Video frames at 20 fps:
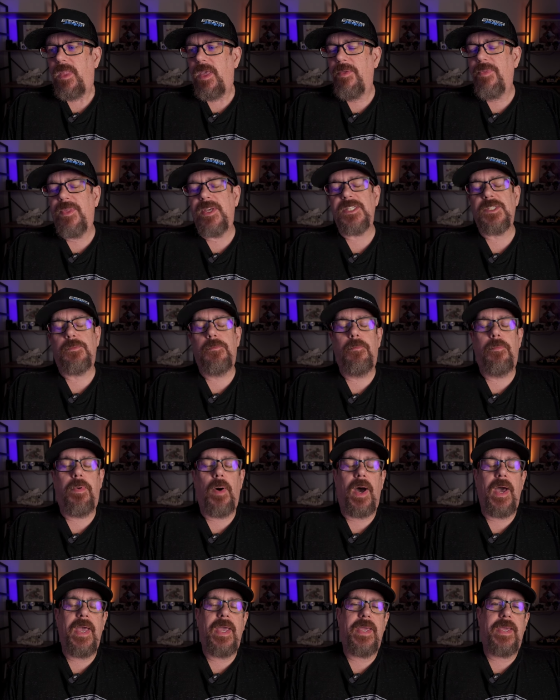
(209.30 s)
this
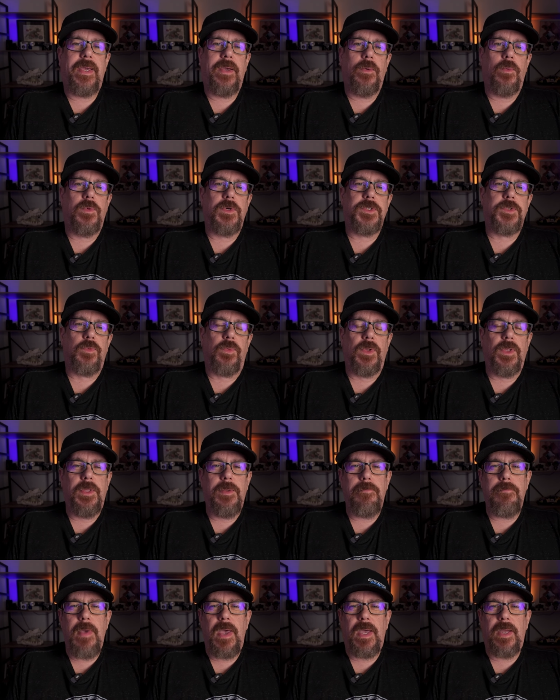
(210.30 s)
bike was really
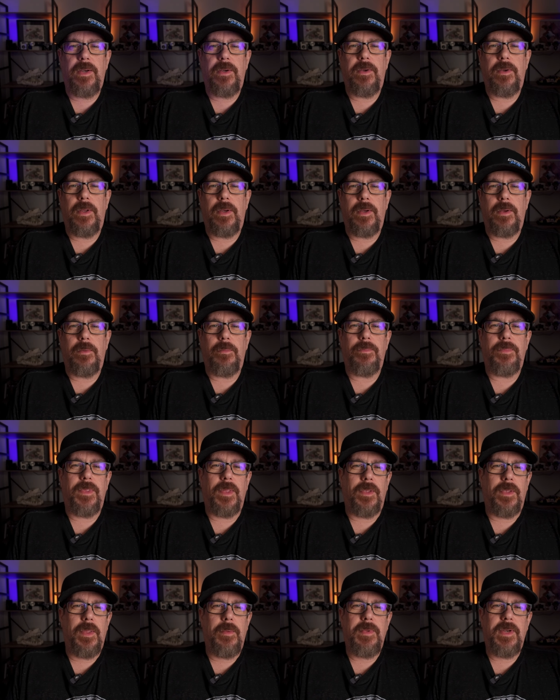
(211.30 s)
meant. Um,
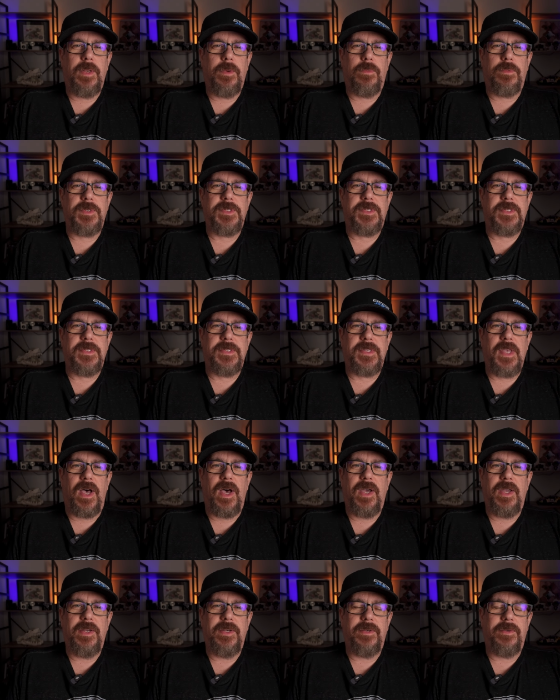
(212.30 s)
the Limited was
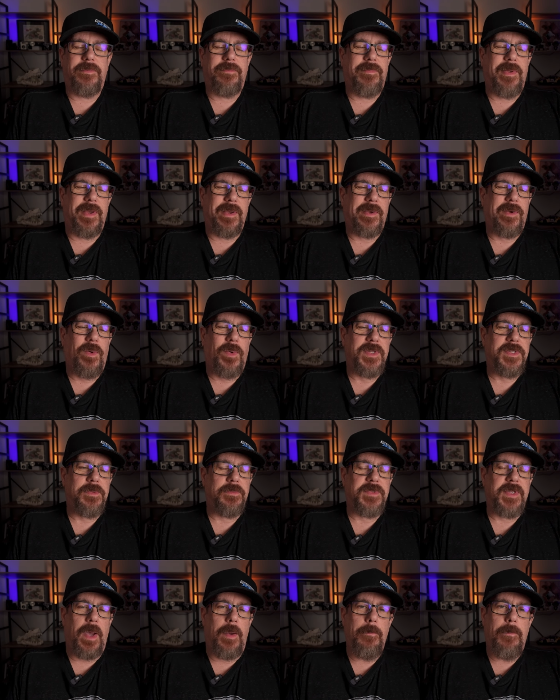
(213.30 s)
designed quite
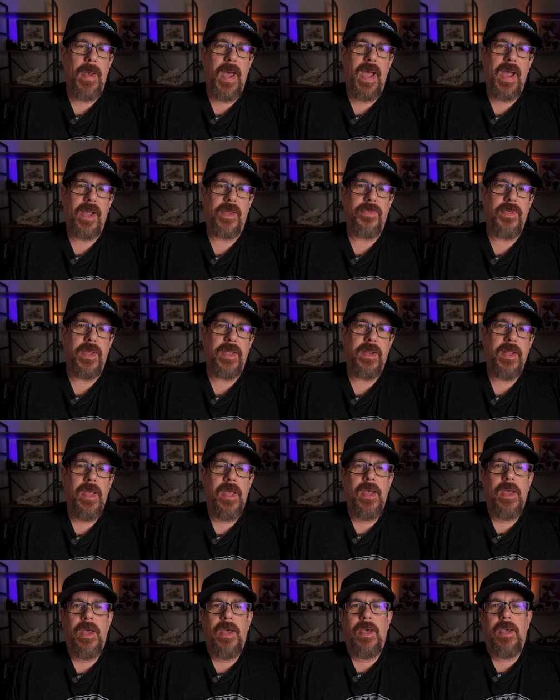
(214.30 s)
some time back that
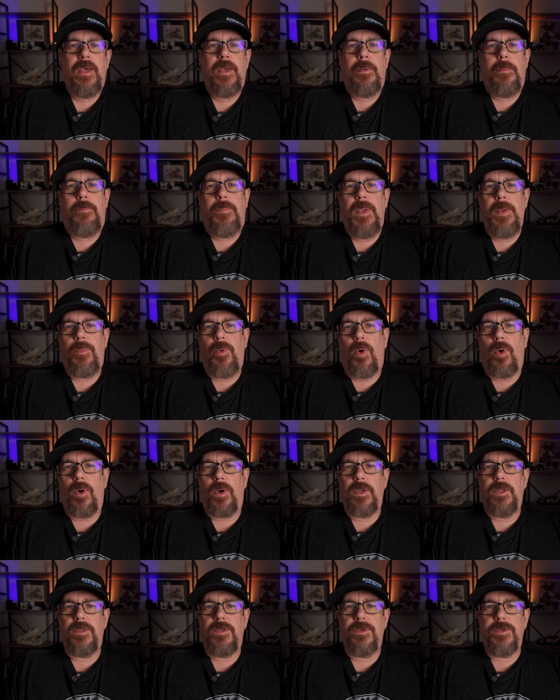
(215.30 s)
people
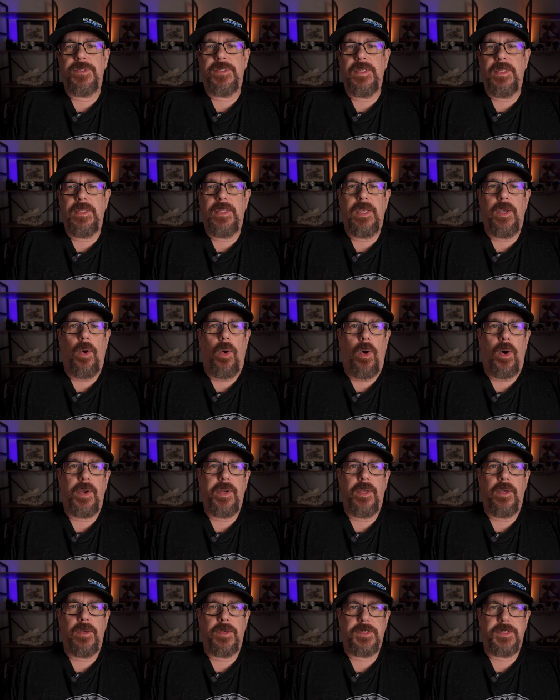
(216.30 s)
aren't using the
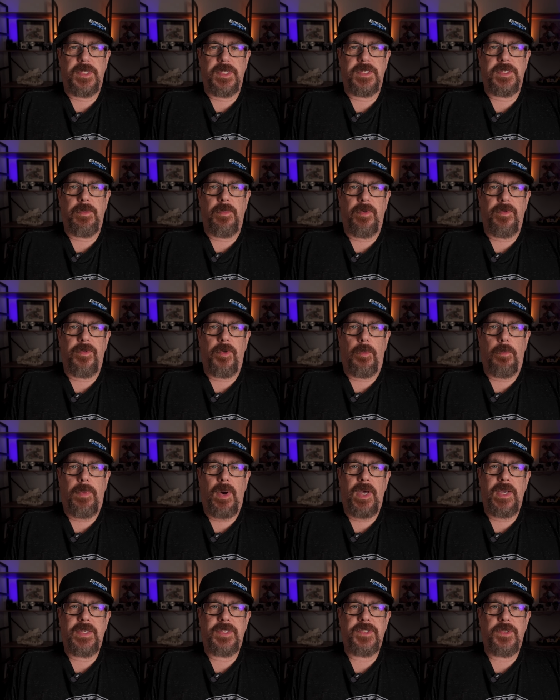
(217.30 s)
audio system of their
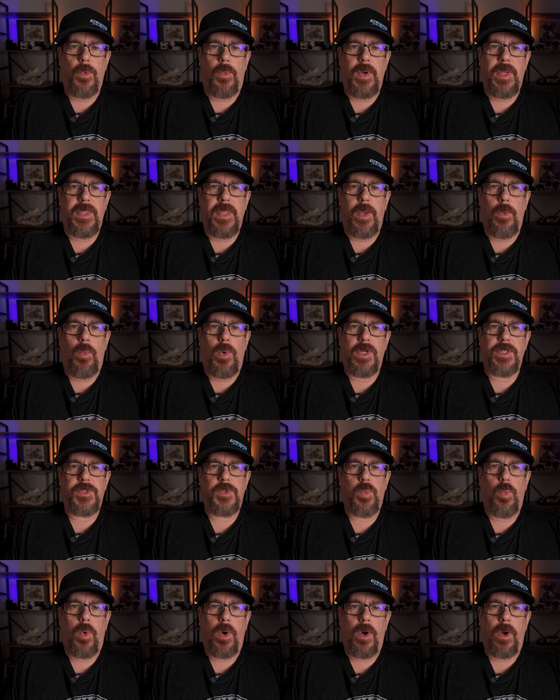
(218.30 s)
bikes the way they
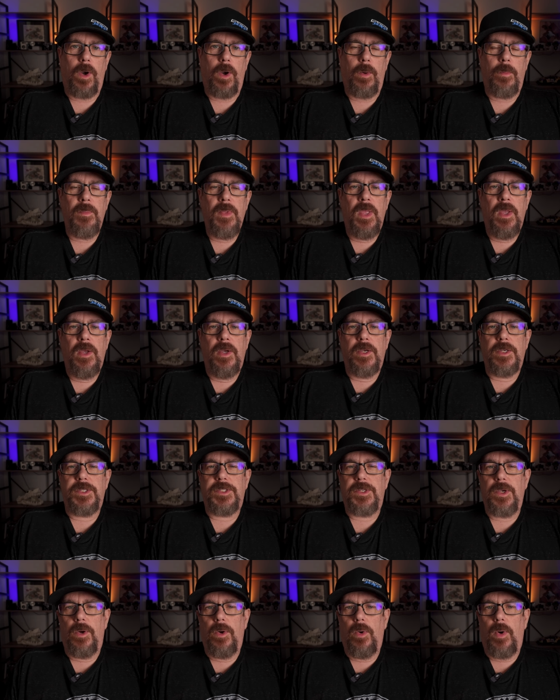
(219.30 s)
once were.
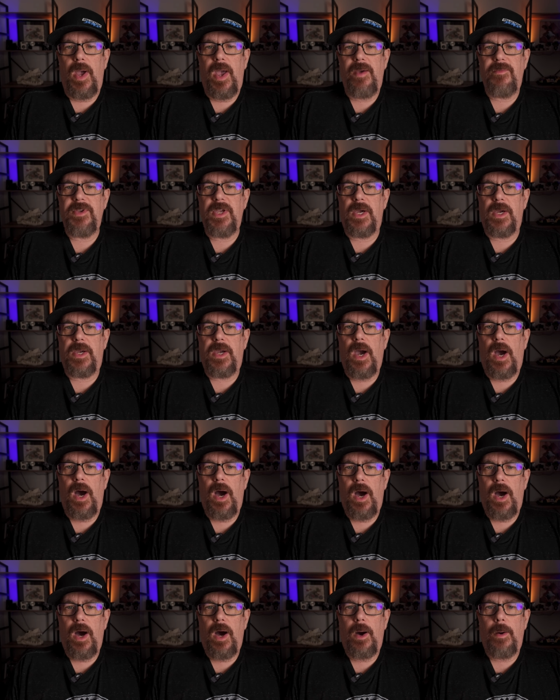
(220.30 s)
So having a
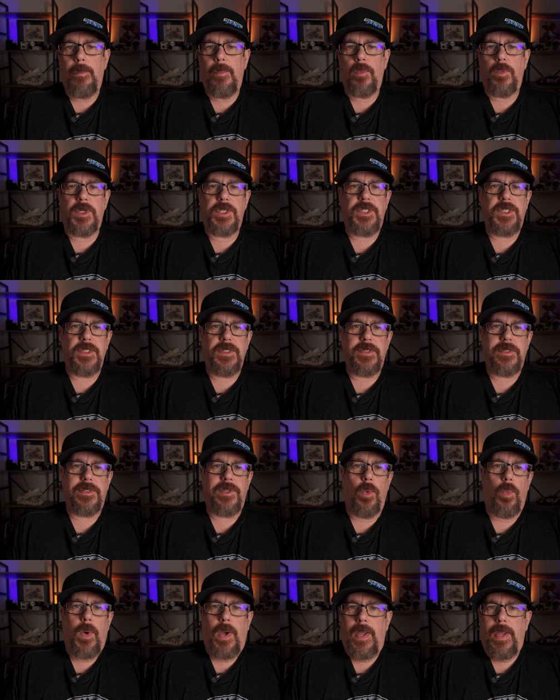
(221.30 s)
com, which is
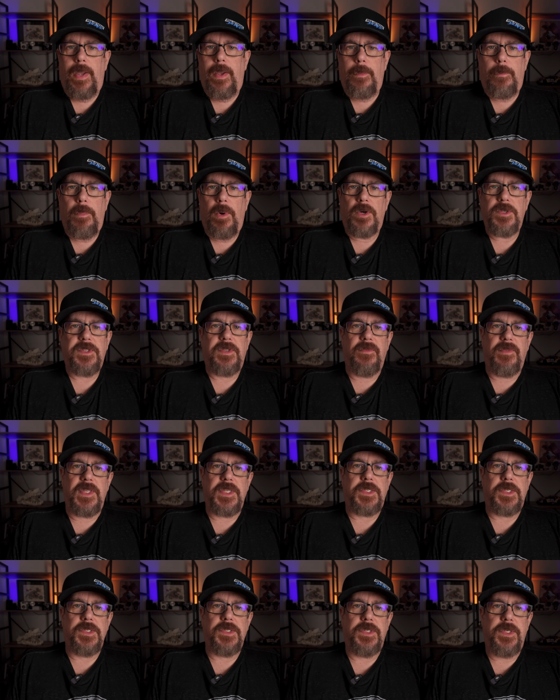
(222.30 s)
the way most of
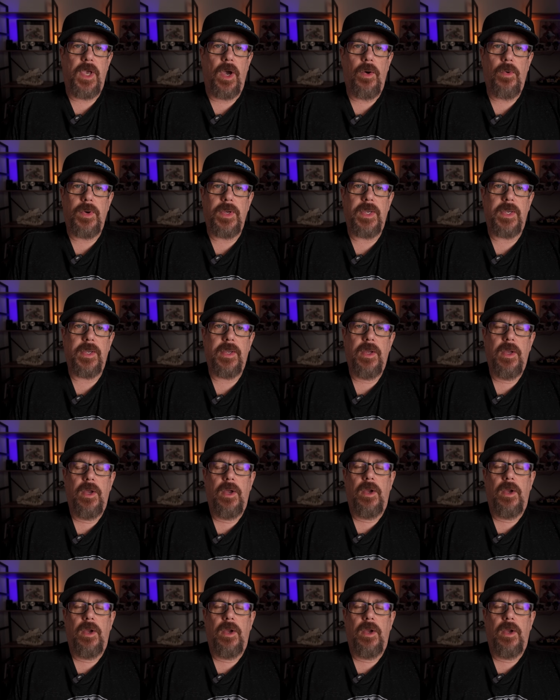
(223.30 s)
this is going,